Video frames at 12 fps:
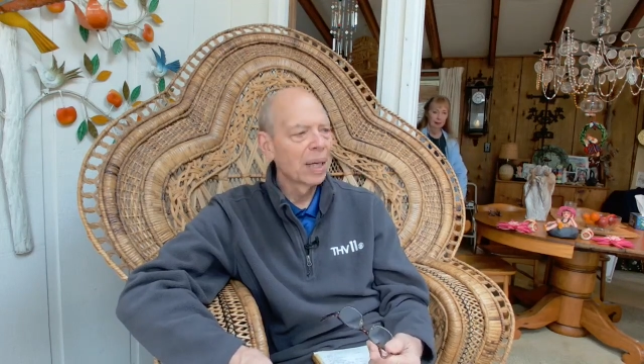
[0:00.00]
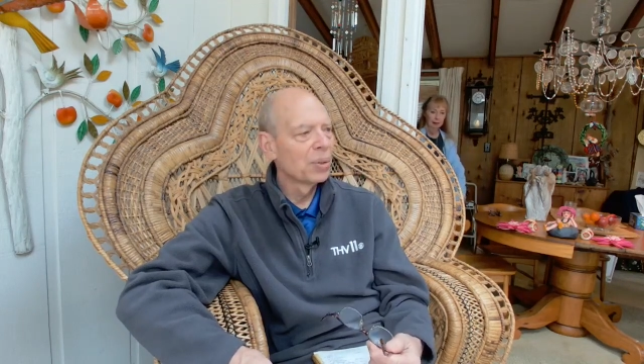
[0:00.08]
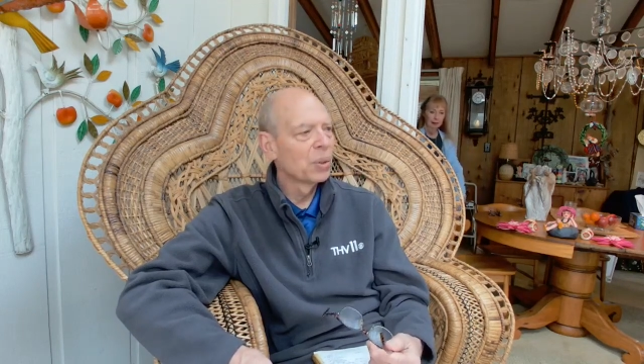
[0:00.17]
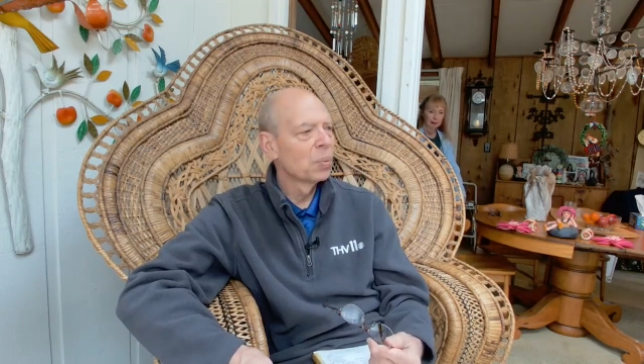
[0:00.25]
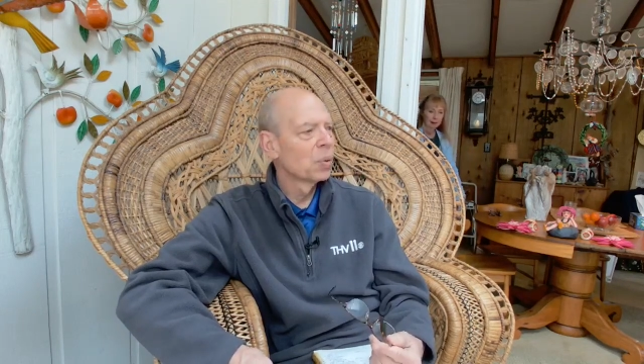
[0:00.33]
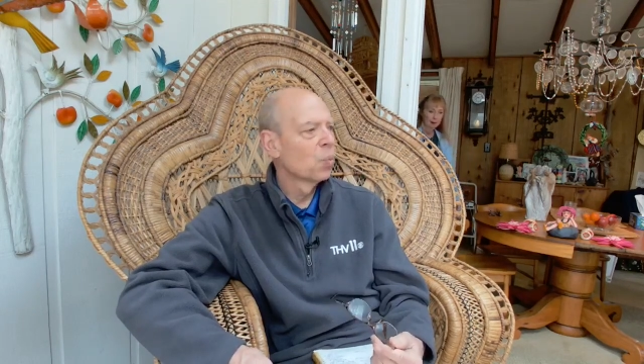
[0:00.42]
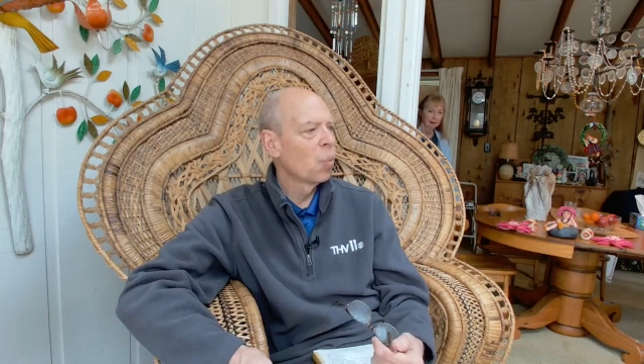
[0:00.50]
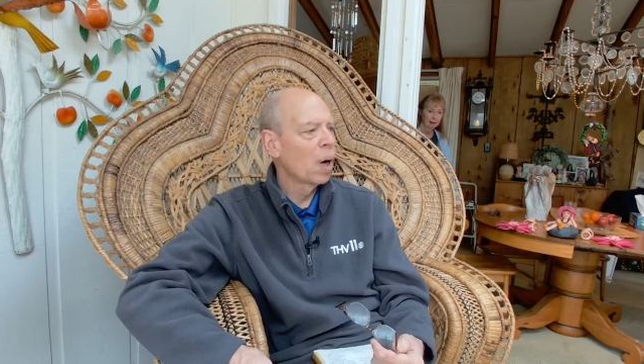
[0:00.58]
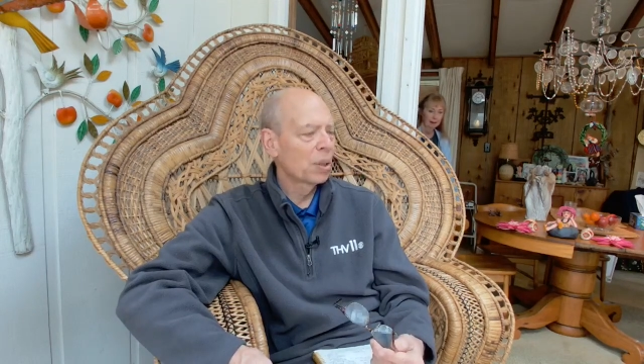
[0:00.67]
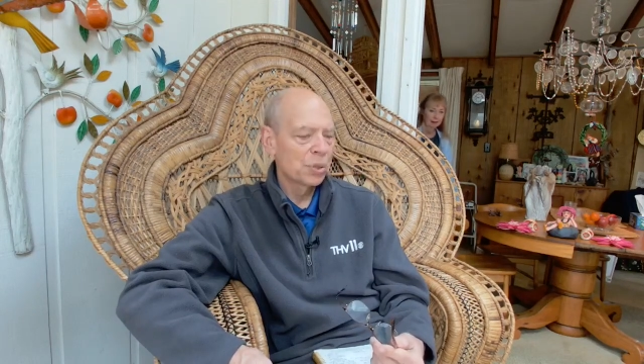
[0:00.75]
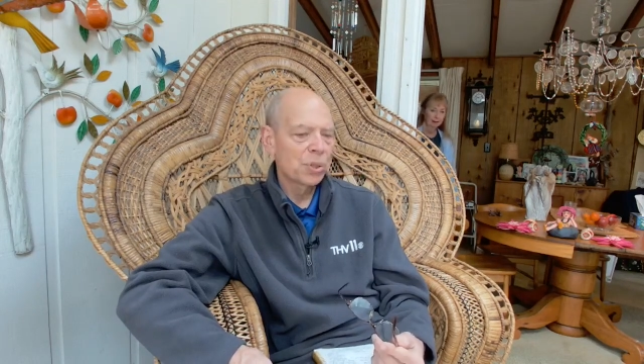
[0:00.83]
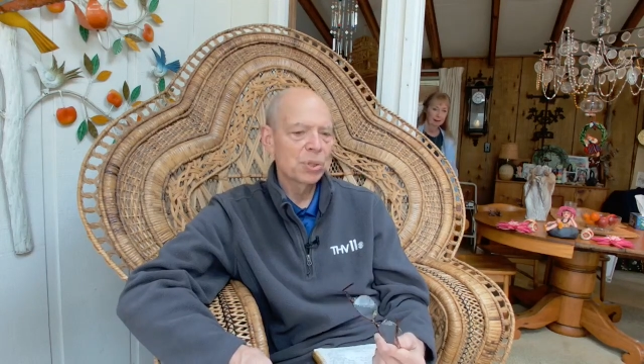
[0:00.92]
and you would
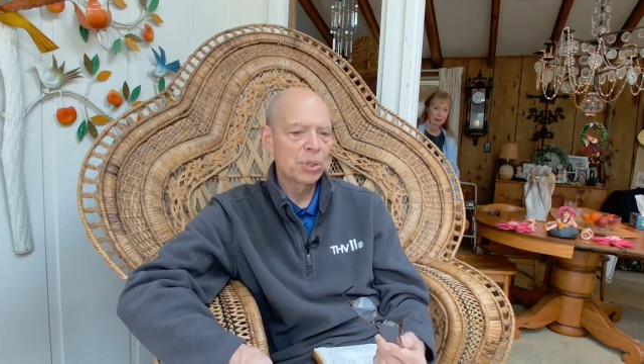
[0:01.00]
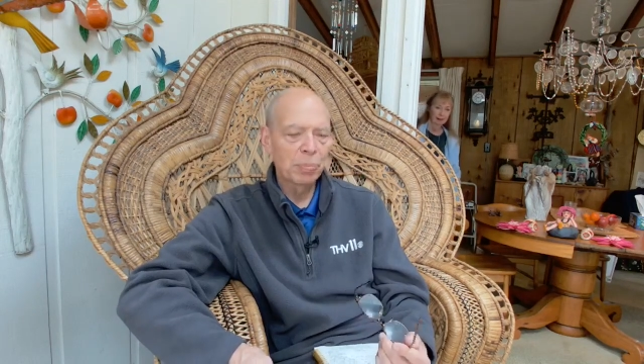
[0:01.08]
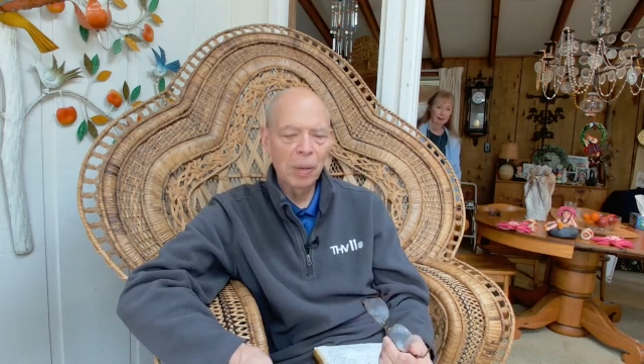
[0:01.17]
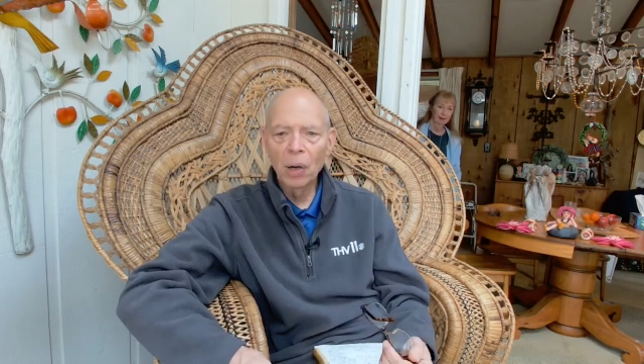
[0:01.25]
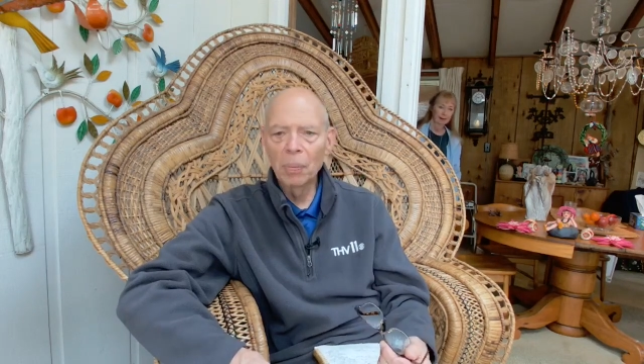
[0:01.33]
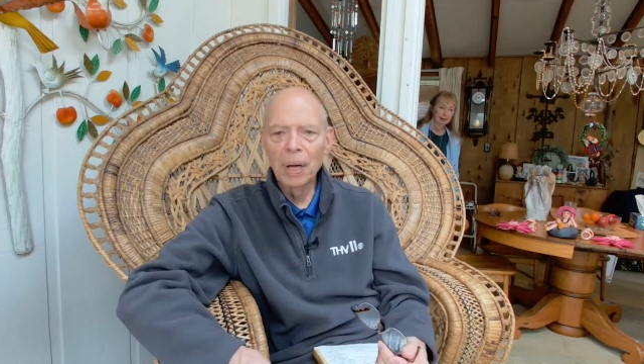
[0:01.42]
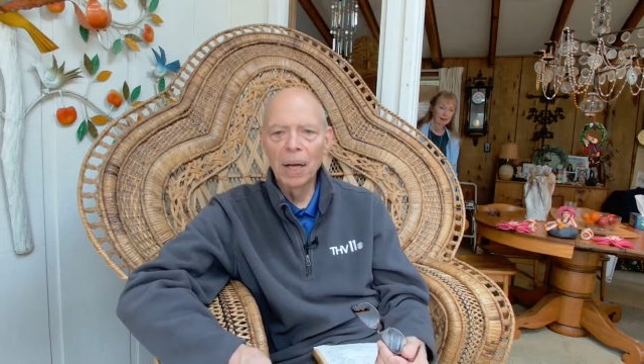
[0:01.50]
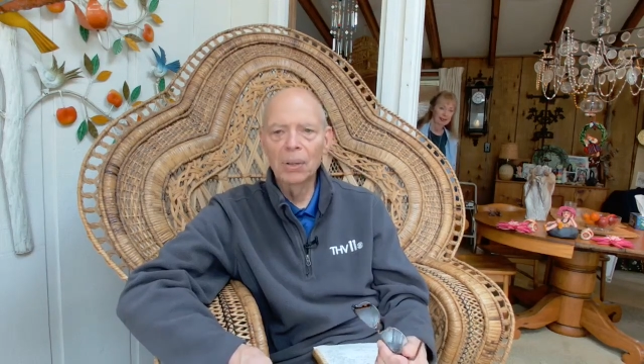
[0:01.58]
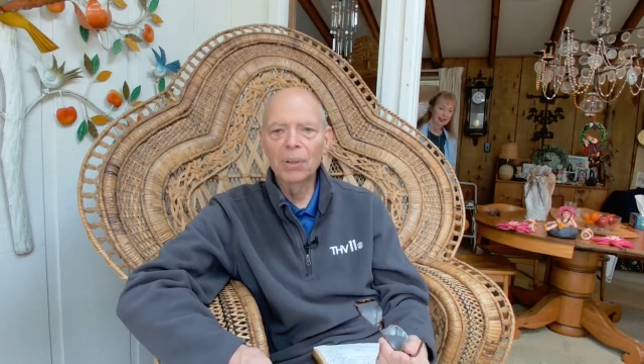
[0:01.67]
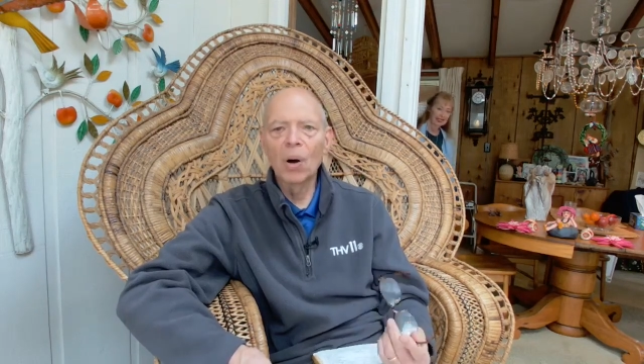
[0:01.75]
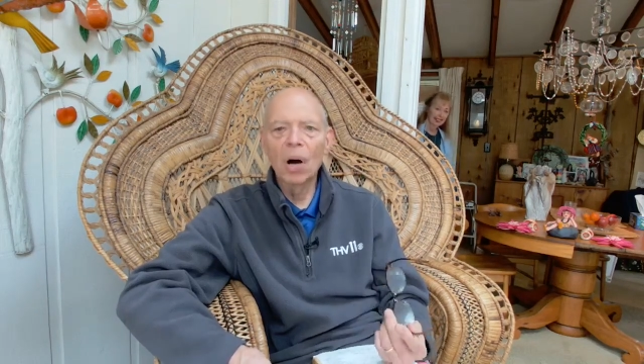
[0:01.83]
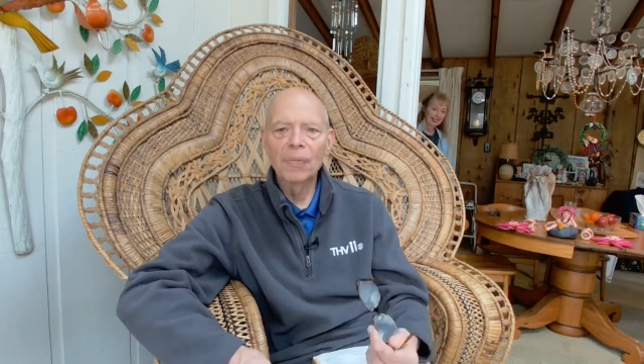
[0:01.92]
watch
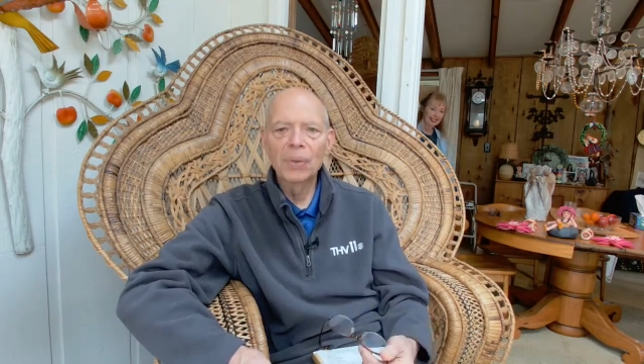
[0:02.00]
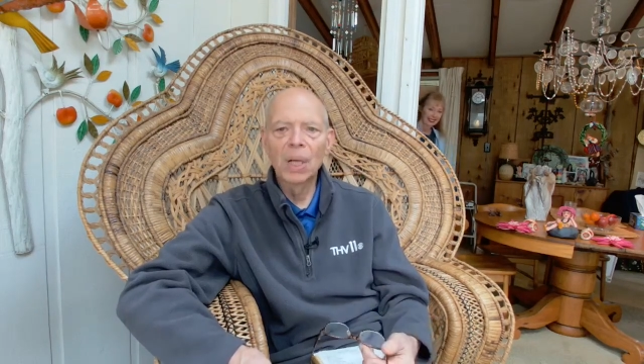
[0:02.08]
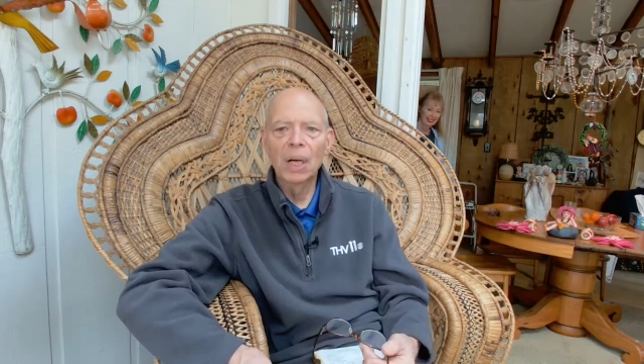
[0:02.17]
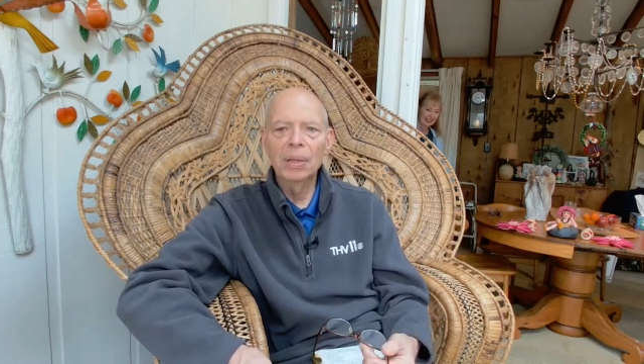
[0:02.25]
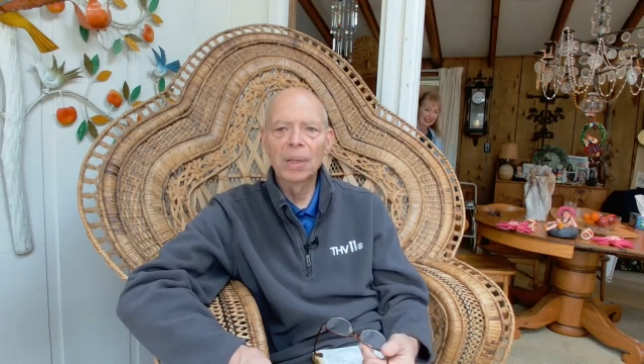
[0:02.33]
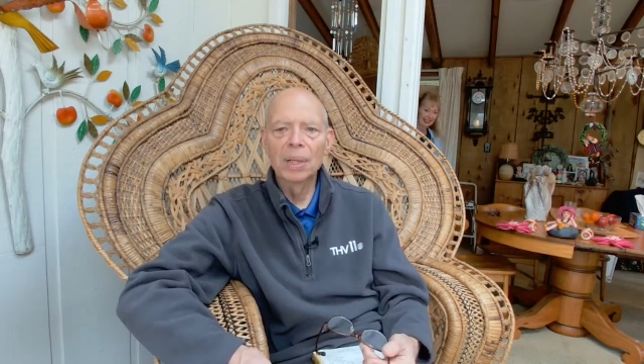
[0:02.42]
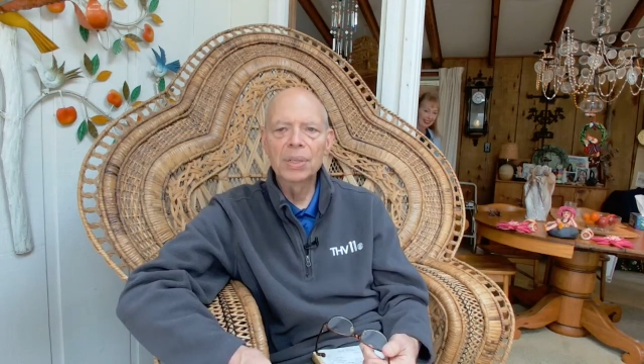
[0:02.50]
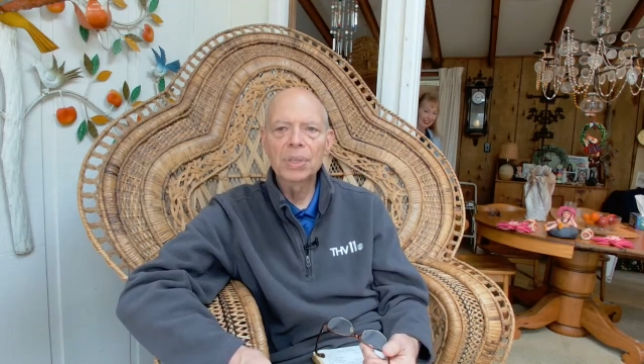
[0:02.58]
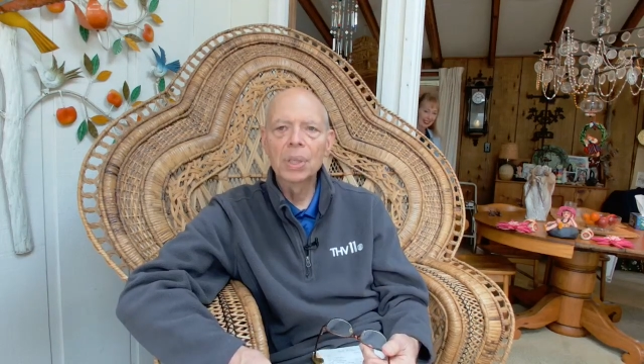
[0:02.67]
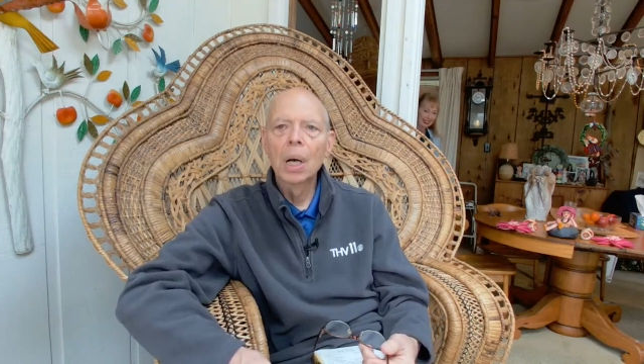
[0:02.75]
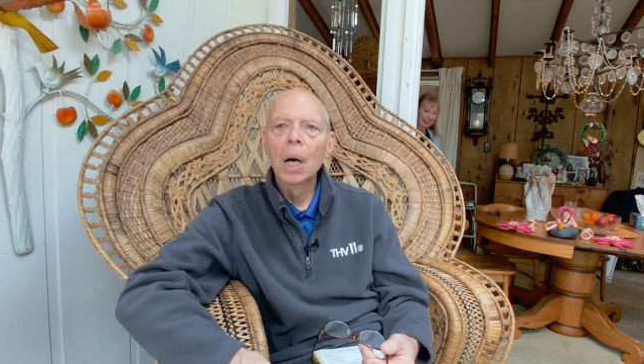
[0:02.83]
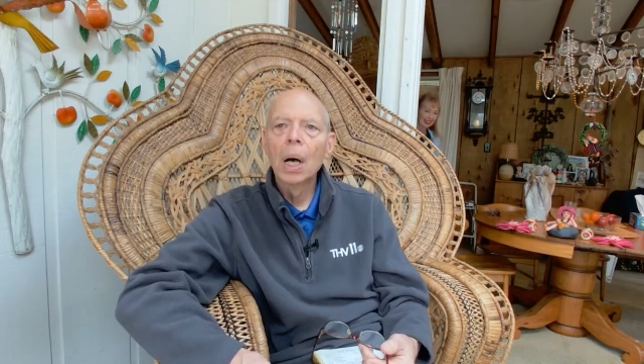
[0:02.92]
Spellbound often like this